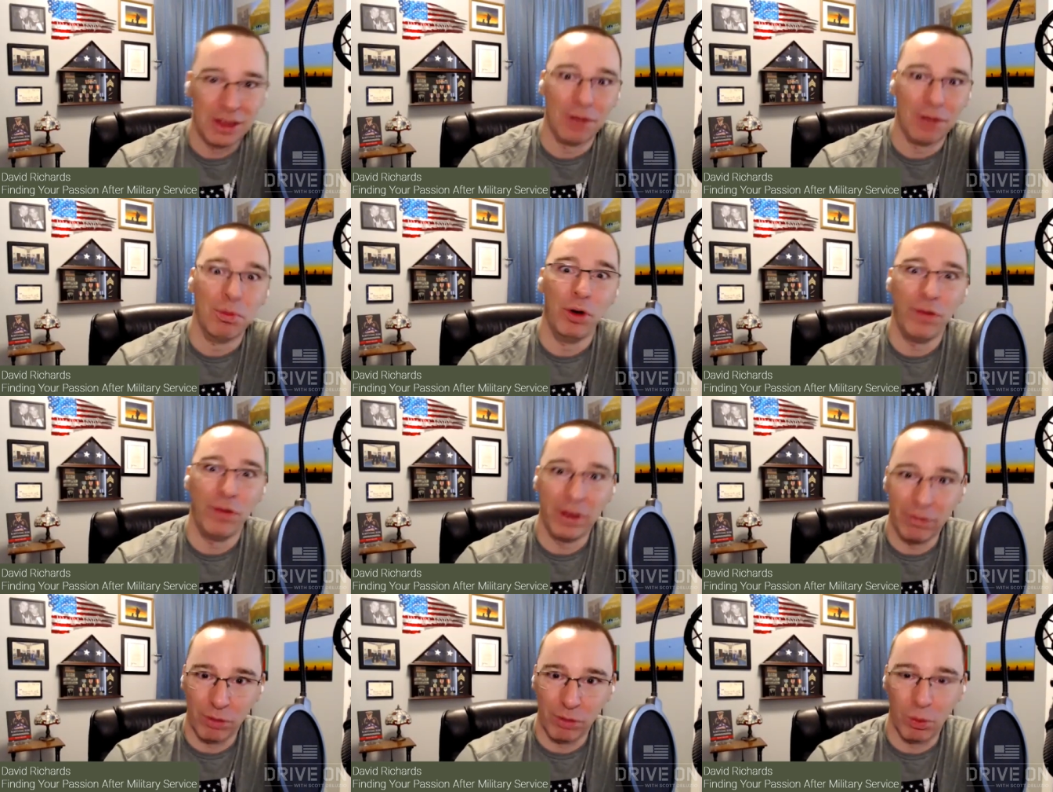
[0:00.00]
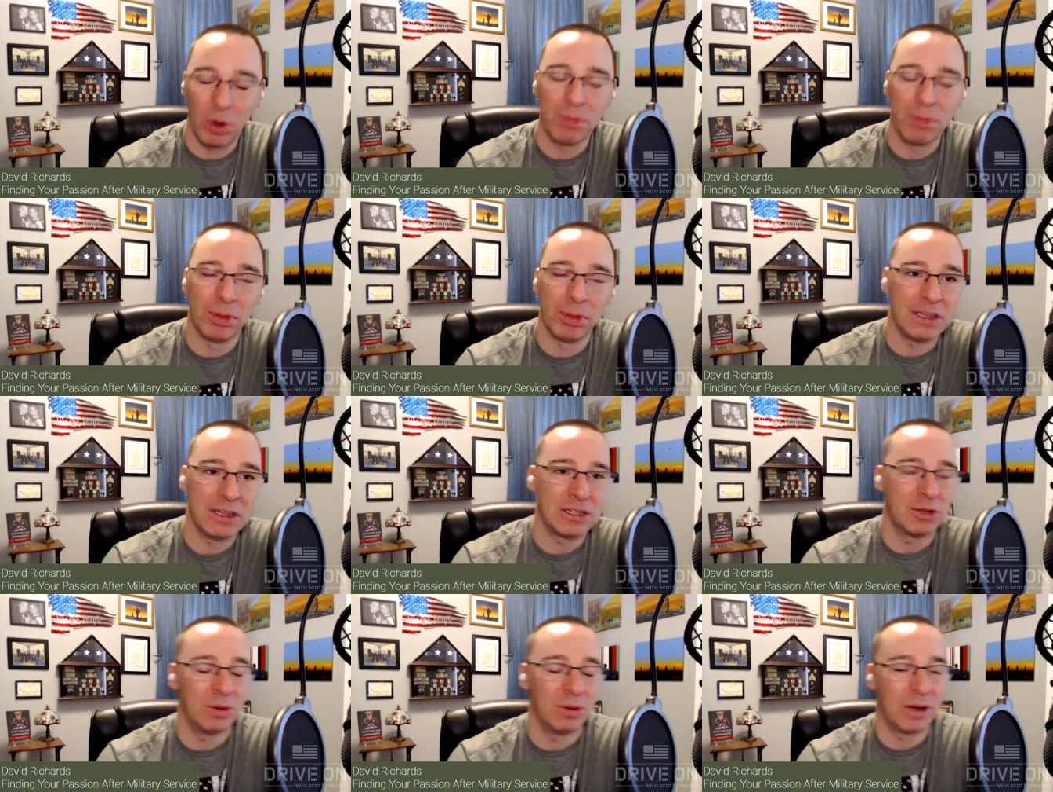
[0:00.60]
they're moving from one
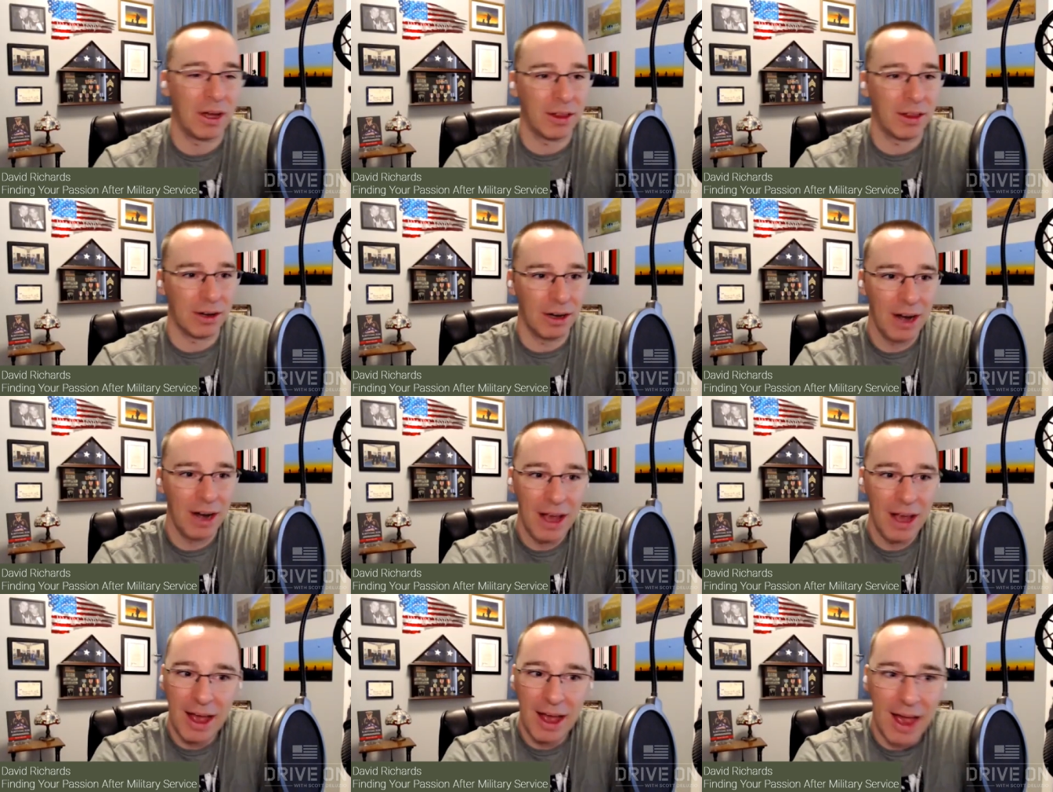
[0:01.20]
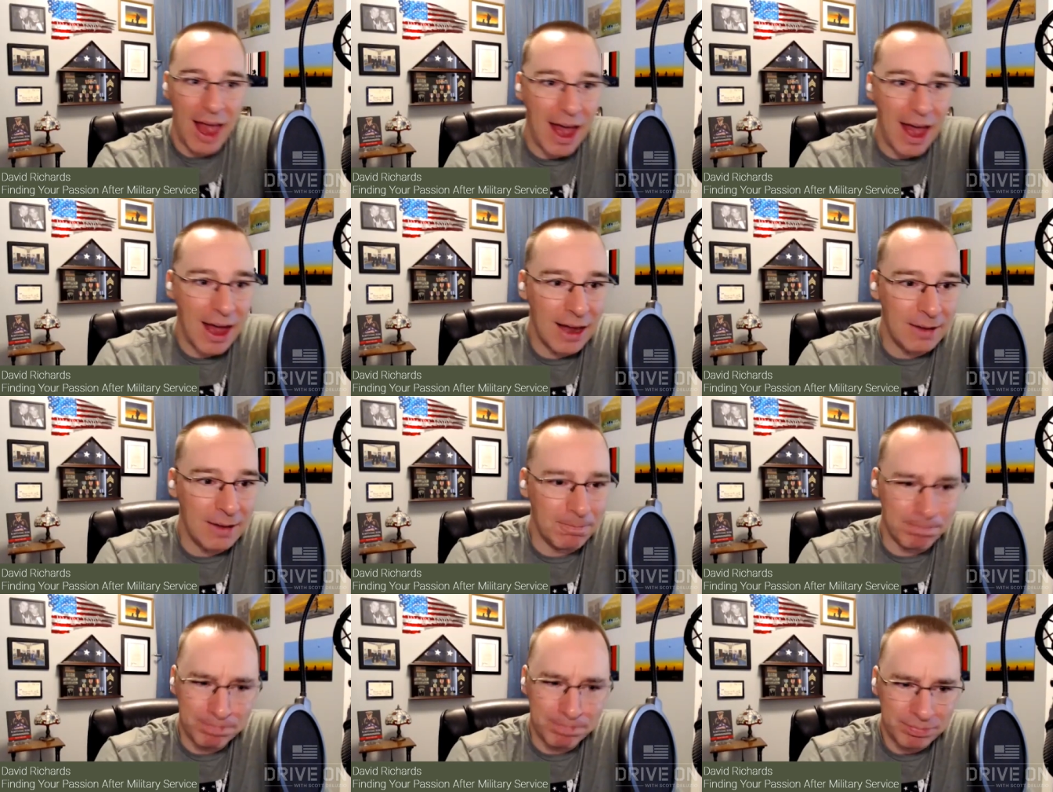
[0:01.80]
place to another.
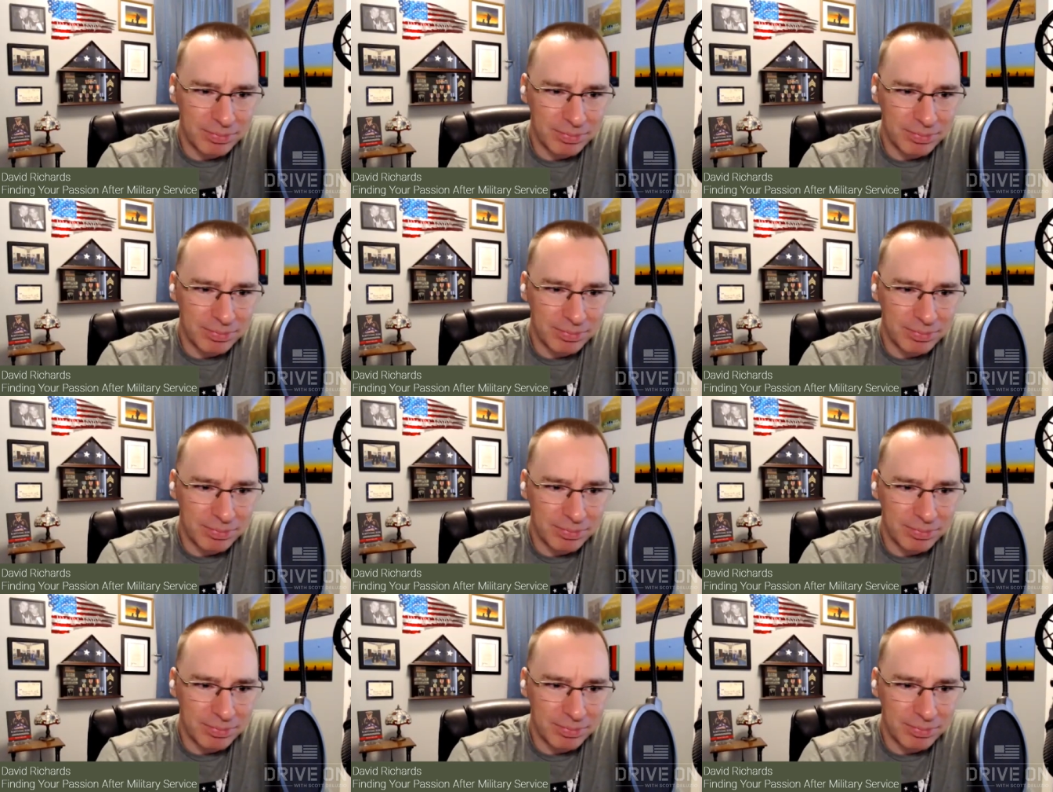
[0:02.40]
And